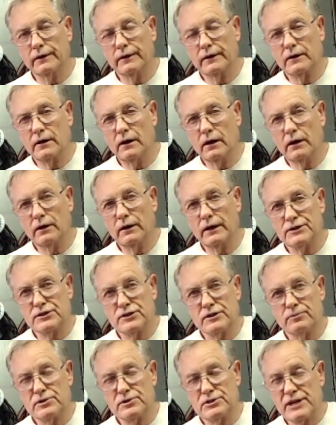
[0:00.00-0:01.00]
the car on
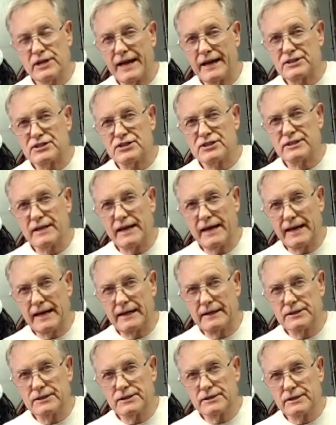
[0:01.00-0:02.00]
some jack
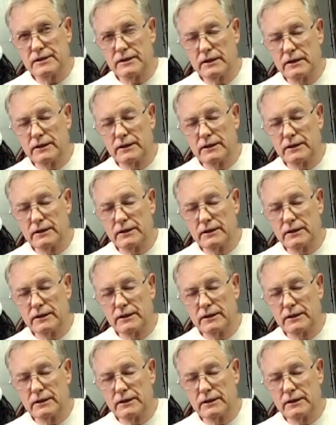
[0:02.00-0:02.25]
stands